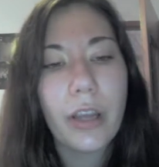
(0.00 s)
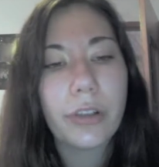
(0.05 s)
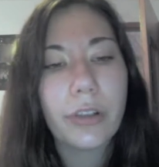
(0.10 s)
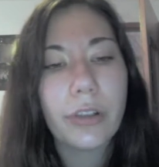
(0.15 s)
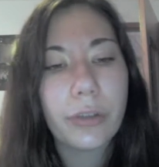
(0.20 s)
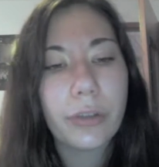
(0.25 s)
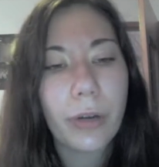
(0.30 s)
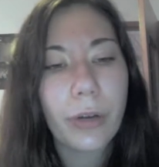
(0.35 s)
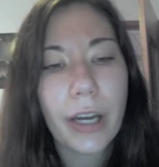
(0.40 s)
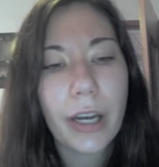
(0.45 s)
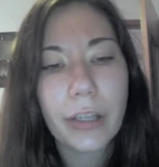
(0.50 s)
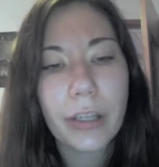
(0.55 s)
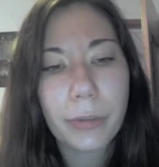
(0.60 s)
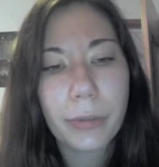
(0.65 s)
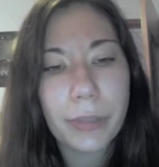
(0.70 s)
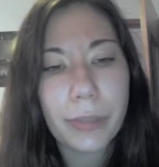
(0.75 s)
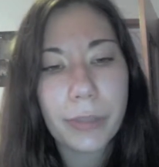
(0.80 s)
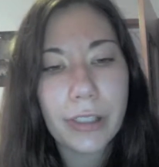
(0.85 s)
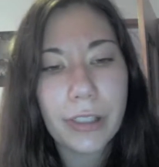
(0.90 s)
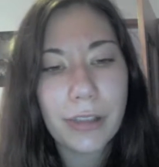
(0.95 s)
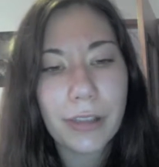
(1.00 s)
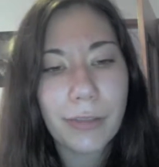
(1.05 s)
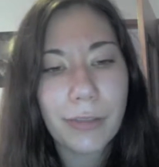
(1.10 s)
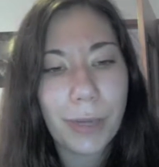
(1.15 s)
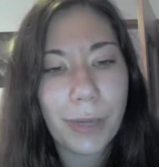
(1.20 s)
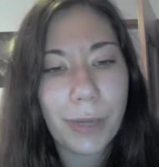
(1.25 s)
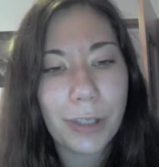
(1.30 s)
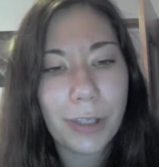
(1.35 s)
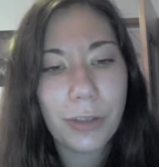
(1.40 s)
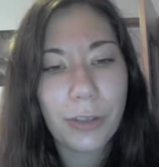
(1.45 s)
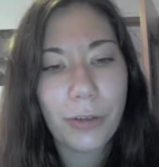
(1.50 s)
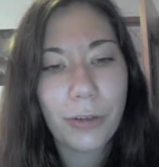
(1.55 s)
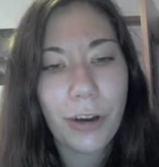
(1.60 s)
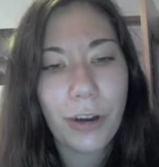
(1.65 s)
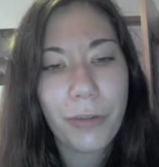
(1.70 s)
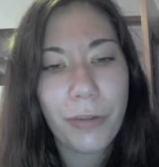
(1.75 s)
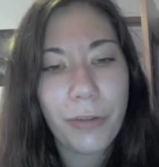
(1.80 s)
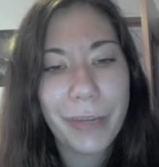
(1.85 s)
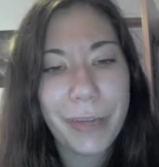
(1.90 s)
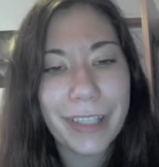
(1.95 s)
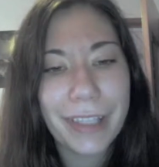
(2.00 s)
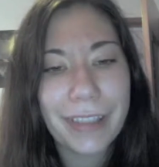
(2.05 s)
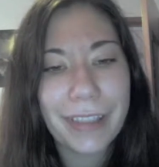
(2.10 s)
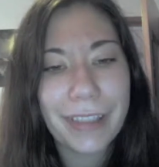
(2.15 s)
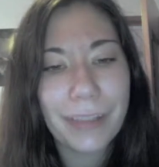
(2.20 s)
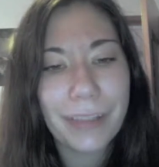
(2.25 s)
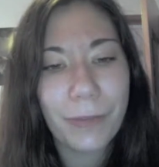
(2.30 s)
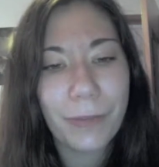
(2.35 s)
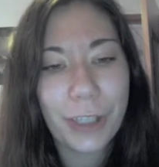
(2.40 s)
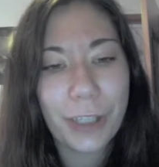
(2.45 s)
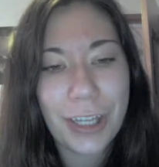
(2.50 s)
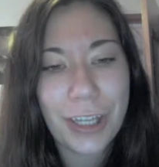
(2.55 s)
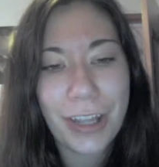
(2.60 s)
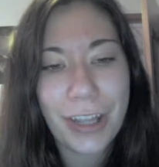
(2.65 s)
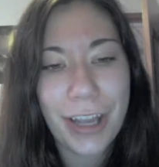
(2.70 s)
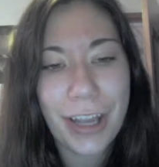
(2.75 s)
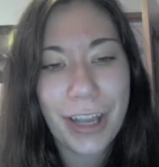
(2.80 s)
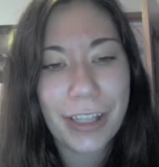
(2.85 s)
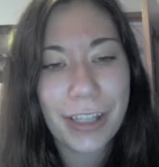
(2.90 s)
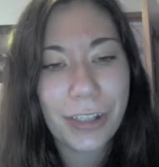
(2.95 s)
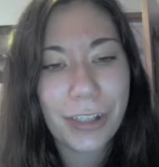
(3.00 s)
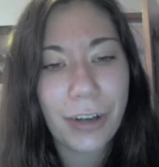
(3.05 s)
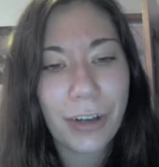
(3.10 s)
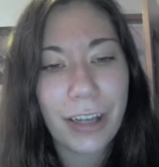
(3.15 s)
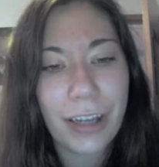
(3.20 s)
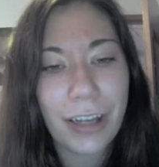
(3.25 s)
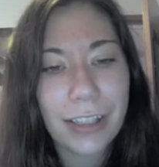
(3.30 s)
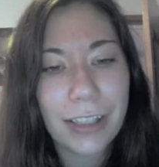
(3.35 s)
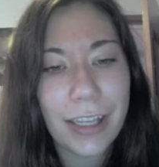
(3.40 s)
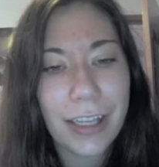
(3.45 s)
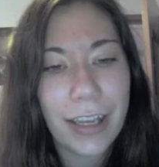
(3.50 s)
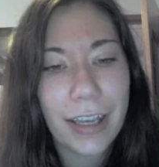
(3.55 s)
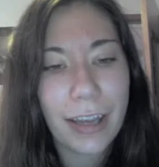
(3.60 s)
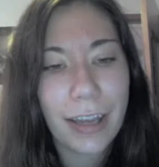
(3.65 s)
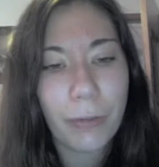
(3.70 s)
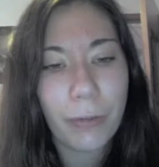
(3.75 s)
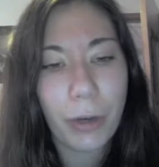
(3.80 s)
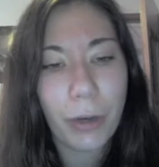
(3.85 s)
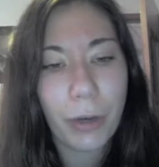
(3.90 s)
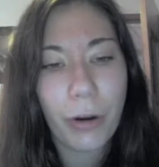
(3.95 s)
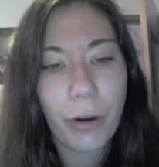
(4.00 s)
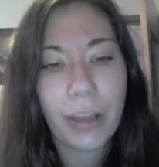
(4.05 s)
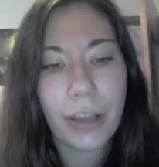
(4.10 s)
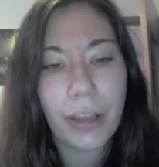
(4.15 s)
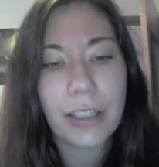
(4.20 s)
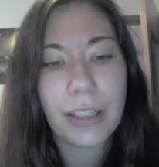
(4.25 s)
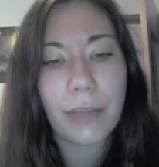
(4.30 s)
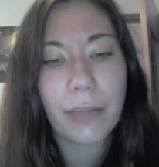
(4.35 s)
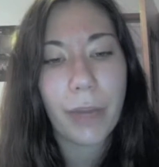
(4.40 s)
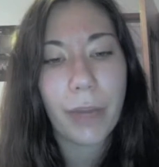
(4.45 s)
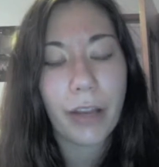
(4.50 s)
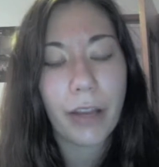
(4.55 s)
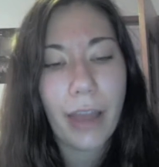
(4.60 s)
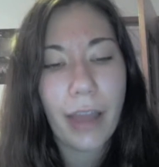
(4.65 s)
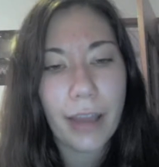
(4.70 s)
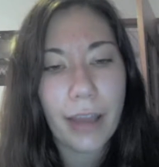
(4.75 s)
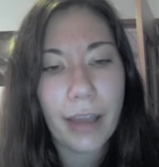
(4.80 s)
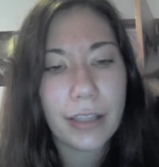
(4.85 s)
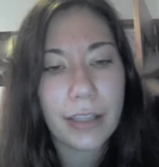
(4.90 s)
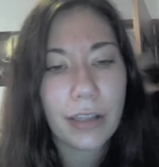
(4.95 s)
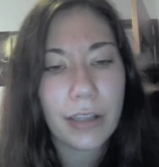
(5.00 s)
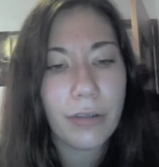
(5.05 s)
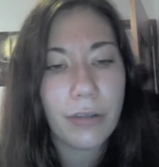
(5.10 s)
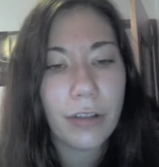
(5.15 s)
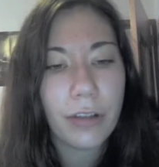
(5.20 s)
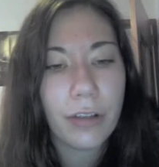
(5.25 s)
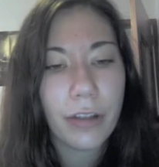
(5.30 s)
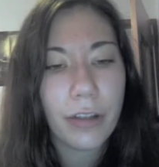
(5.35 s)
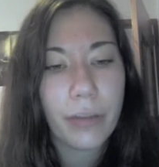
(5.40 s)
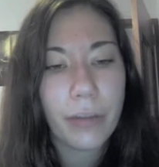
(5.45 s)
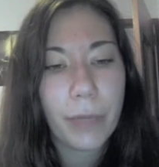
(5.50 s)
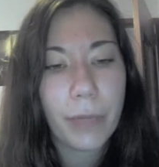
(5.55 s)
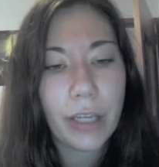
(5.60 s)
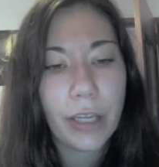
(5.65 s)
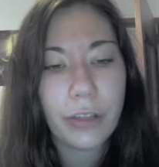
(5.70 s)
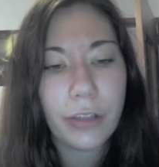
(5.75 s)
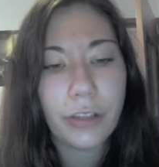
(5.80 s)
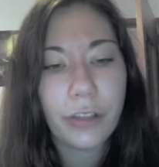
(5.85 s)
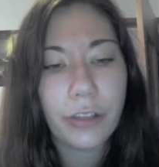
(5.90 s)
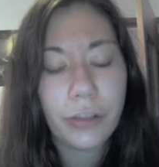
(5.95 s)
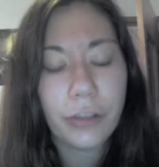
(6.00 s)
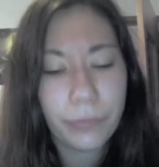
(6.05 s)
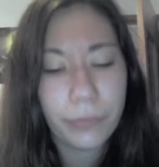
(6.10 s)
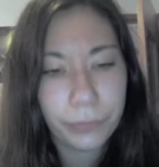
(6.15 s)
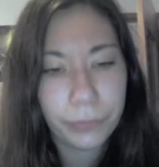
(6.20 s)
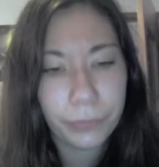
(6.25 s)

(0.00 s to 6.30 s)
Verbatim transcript: short hair twisted by strong winds and fishing lines, crossing and recrossing bare legs on the beach.